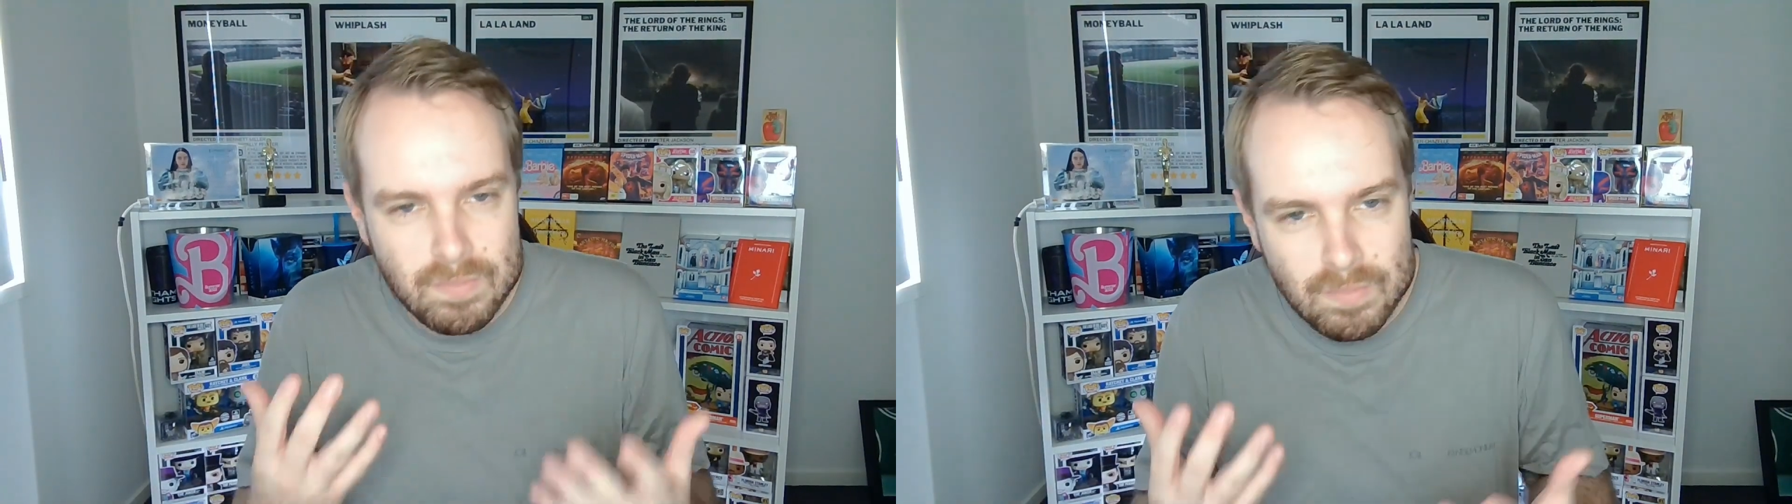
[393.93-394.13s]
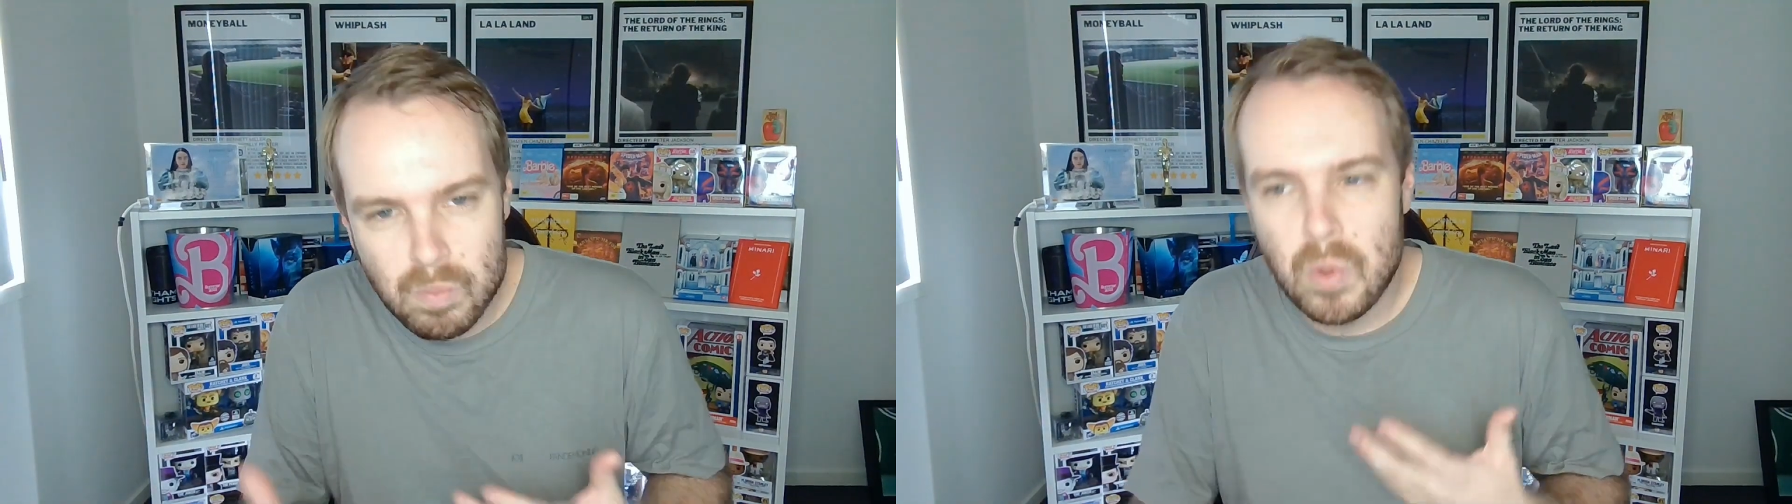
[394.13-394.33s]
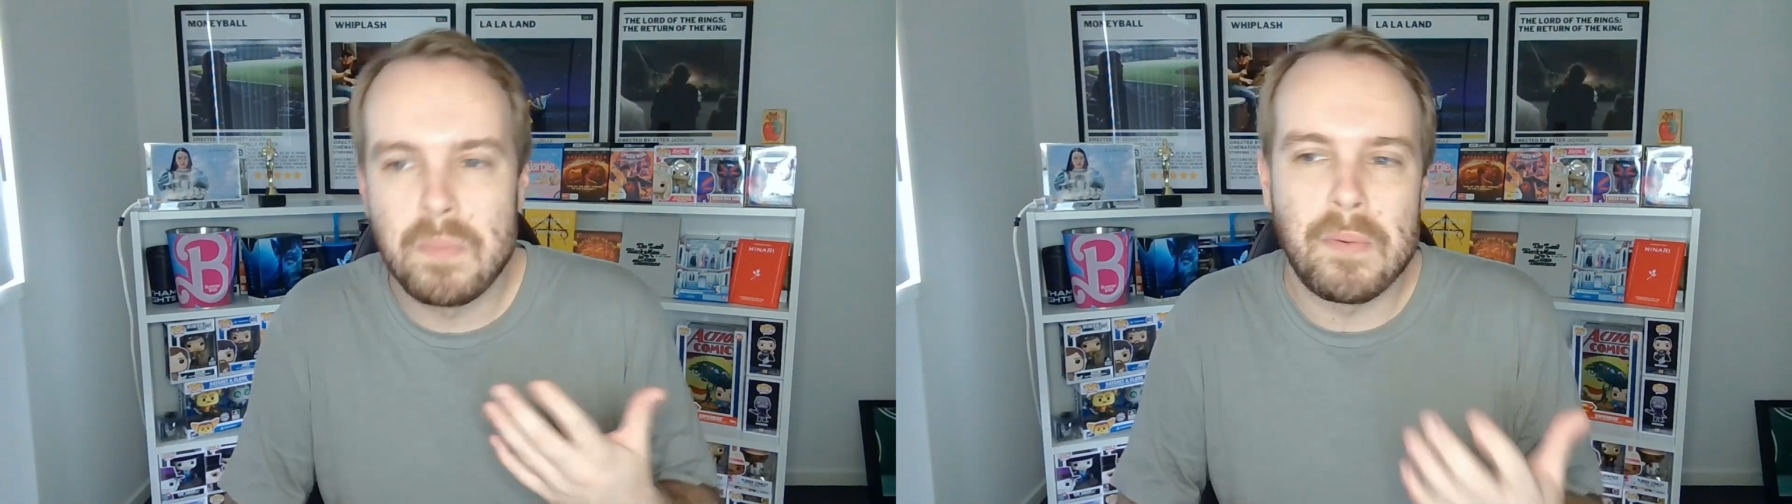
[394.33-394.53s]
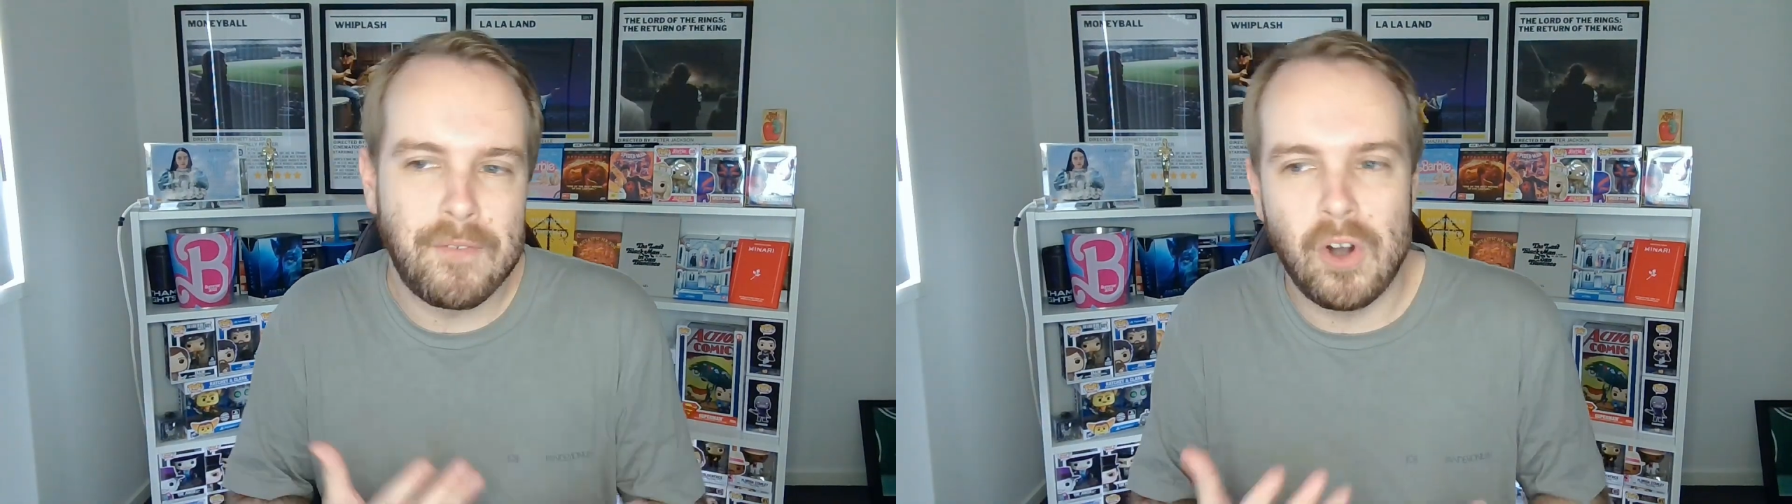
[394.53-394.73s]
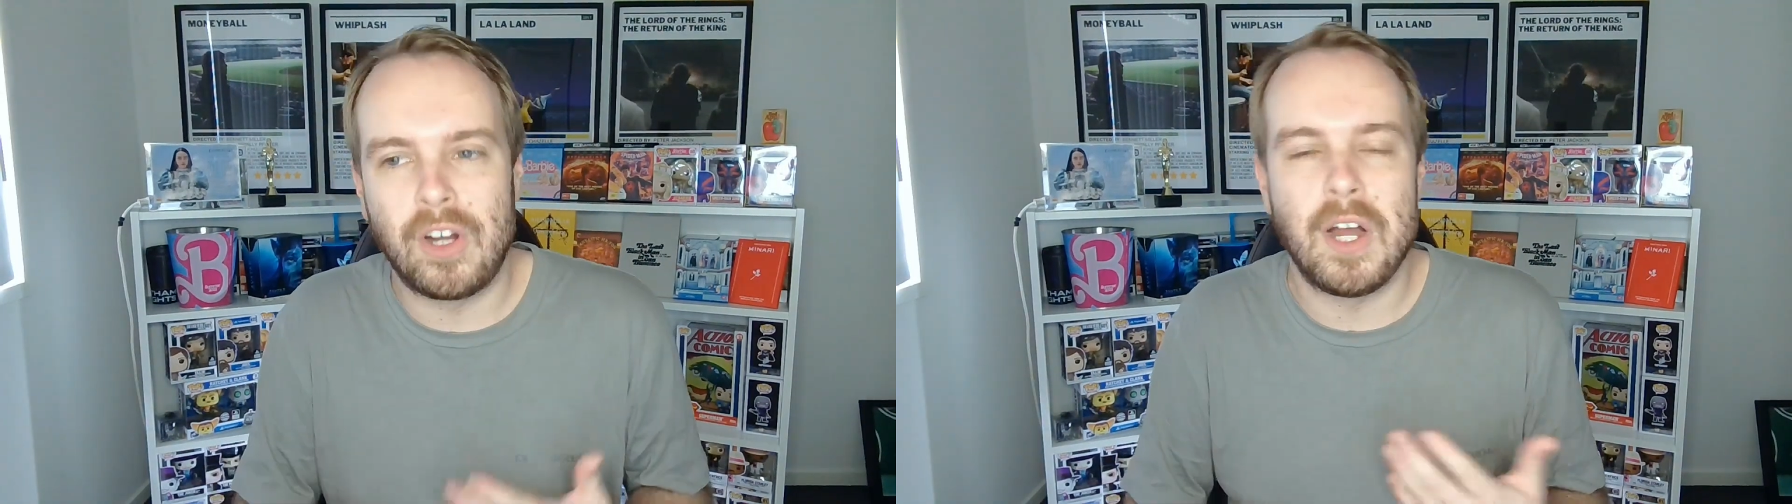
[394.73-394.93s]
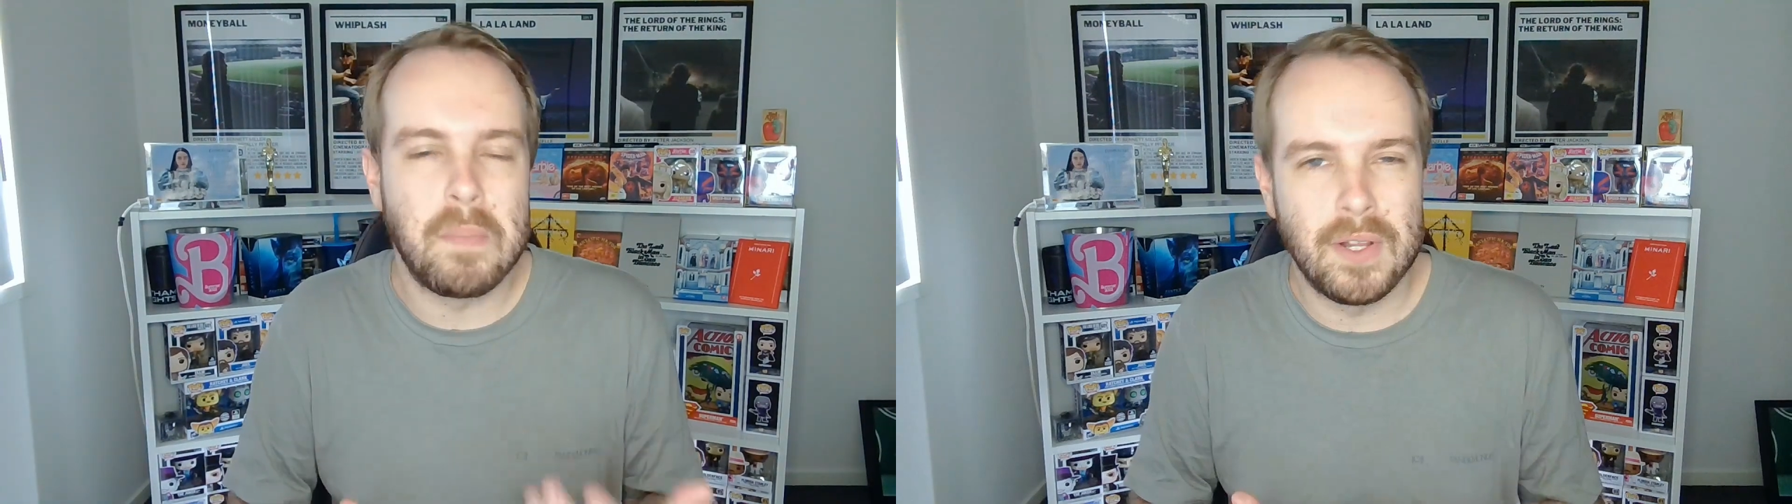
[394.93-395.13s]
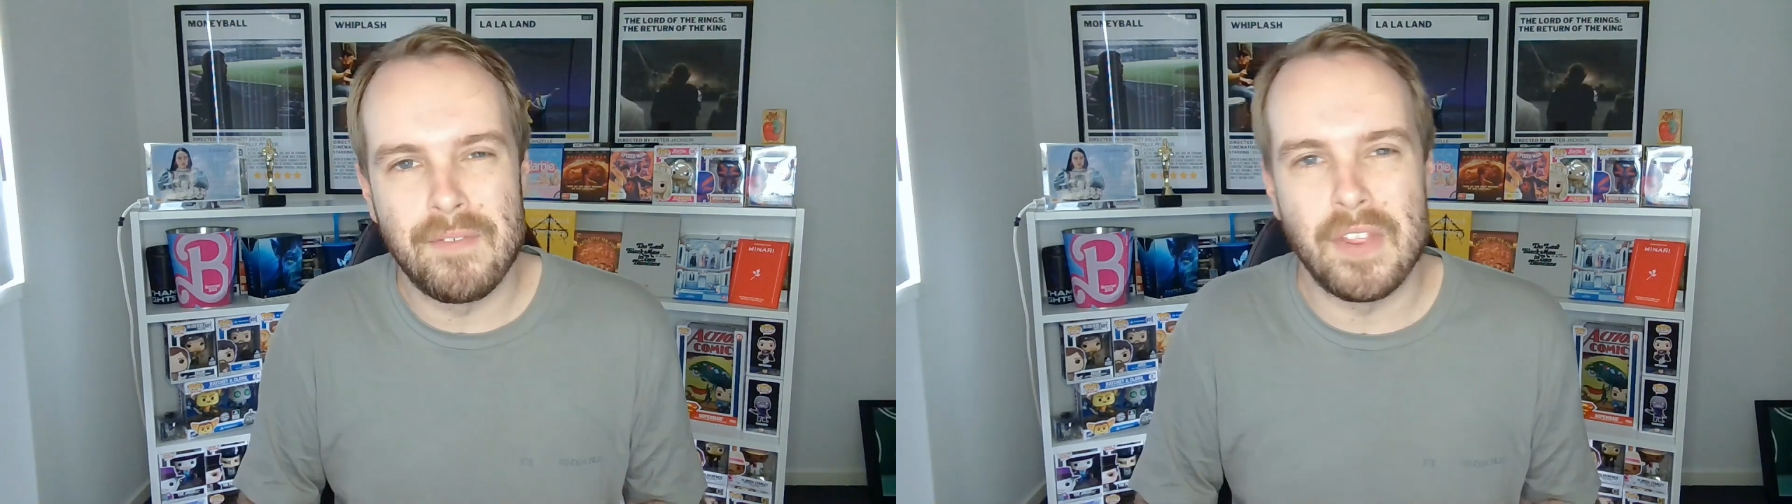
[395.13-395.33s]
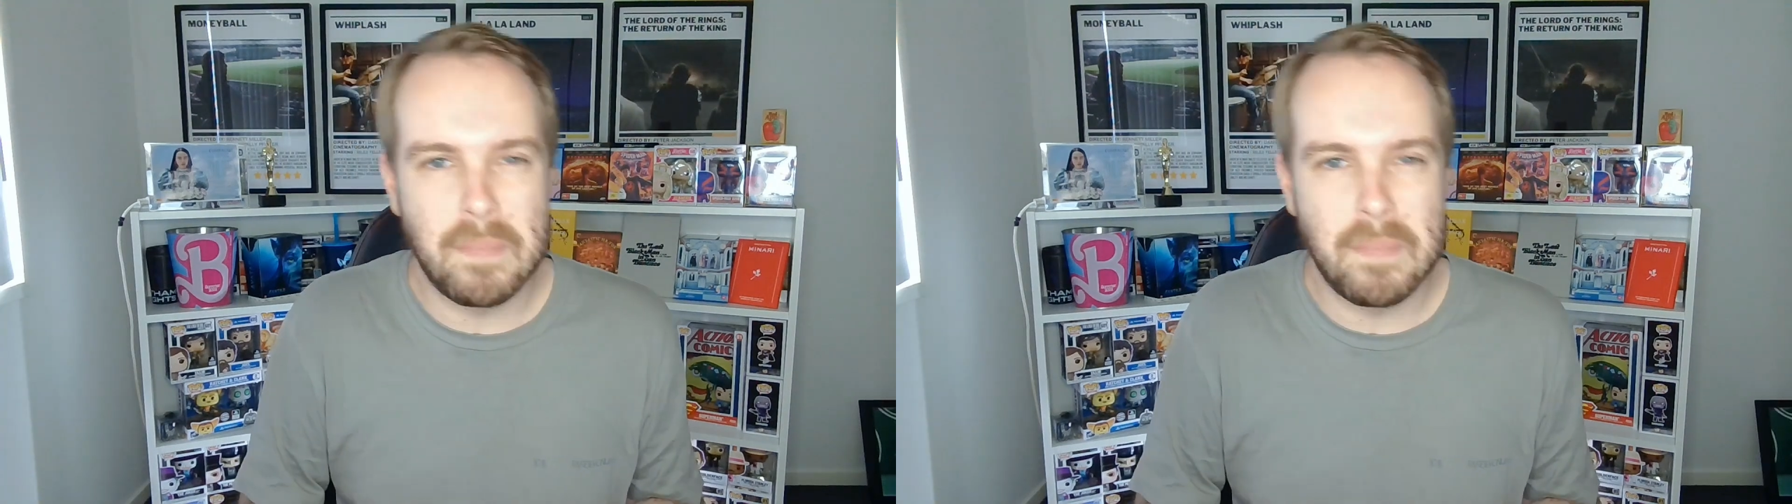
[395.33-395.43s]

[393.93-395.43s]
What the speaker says: would prefer a couple of other